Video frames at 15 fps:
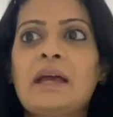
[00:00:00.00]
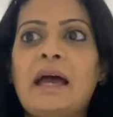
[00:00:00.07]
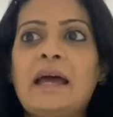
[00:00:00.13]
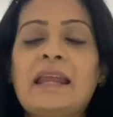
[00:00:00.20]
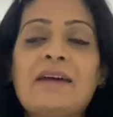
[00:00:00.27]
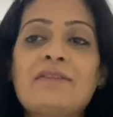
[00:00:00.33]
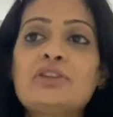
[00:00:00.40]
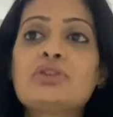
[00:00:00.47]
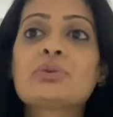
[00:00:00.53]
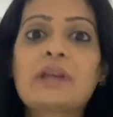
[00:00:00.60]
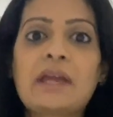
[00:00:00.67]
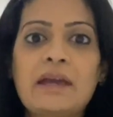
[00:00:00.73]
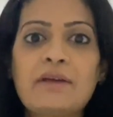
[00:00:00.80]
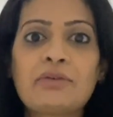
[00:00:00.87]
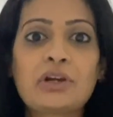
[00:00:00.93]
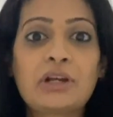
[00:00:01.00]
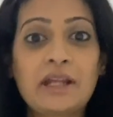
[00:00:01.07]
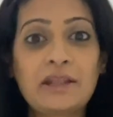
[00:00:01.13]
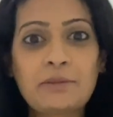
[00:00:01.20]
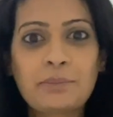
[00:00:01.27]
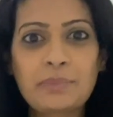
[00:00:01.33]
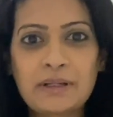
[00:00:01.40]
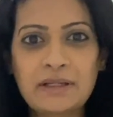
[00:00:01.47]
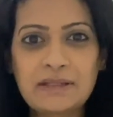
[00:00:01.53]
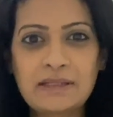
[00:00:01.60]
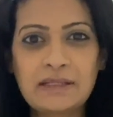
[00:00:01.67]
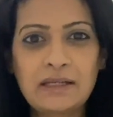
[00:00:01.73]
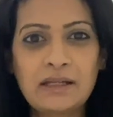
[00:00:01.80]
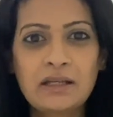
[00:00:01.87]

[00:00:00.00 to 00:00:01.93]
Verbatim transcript: and having to care for another person